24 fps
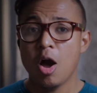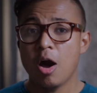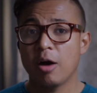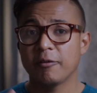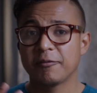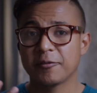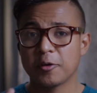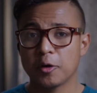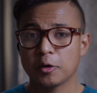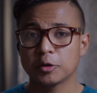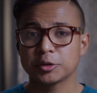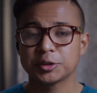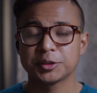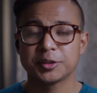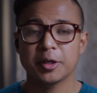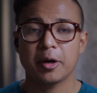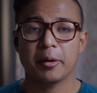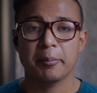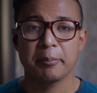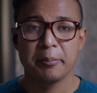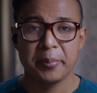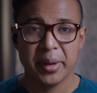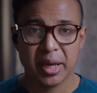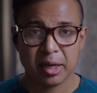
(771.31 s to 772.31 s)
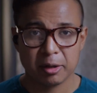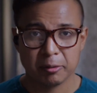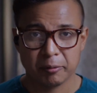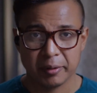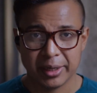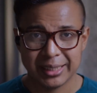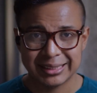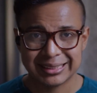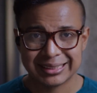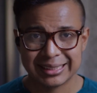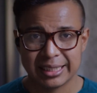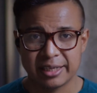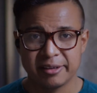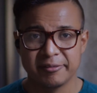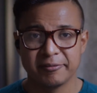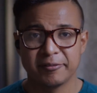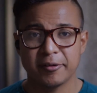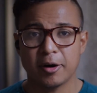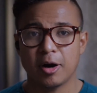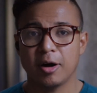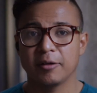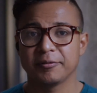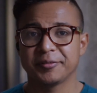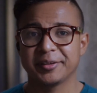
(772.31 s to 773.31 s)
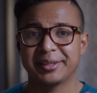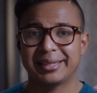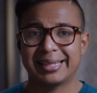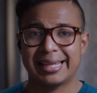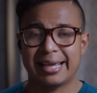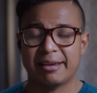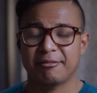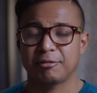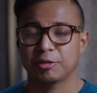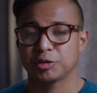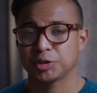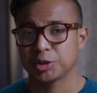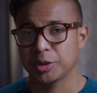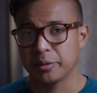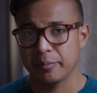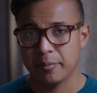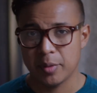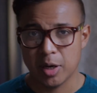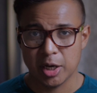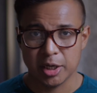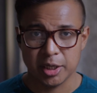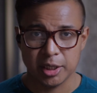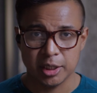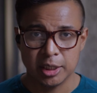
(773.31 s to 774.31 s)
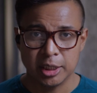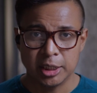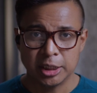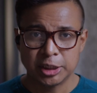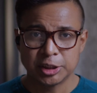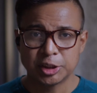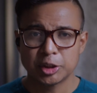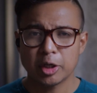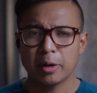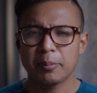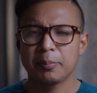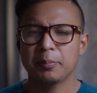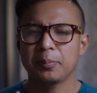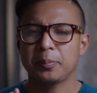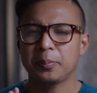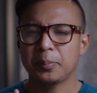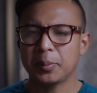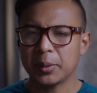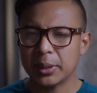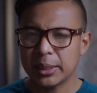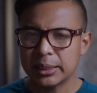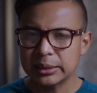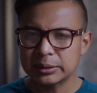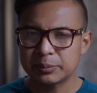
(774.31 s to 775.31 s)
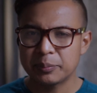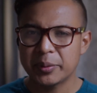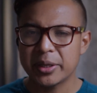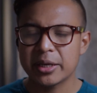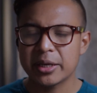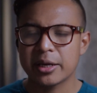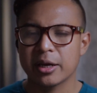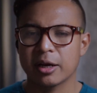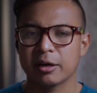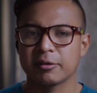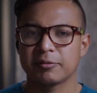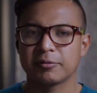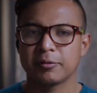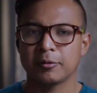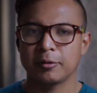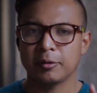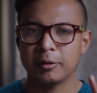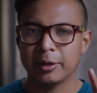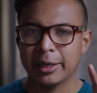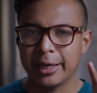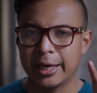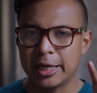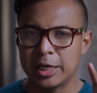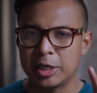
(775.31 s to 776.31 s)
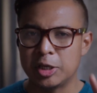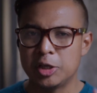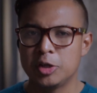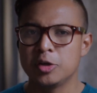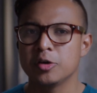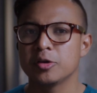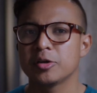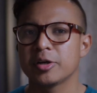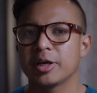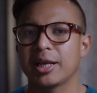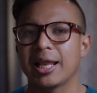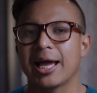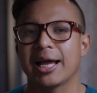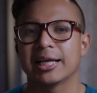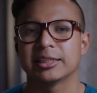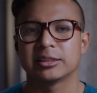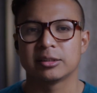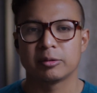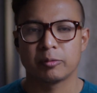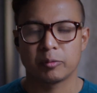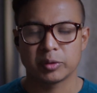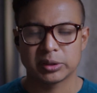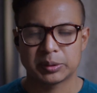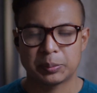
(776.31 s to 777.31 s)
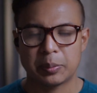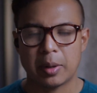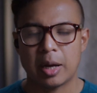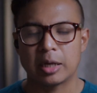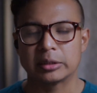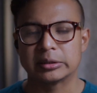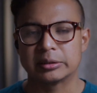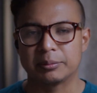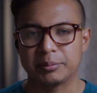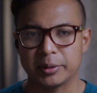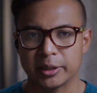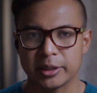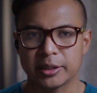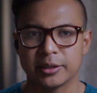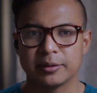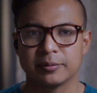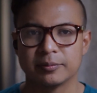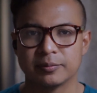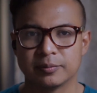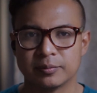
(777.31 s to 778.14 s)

Of course, there are big risks involved in leveraging money, so please be careful and utilize it responsibly.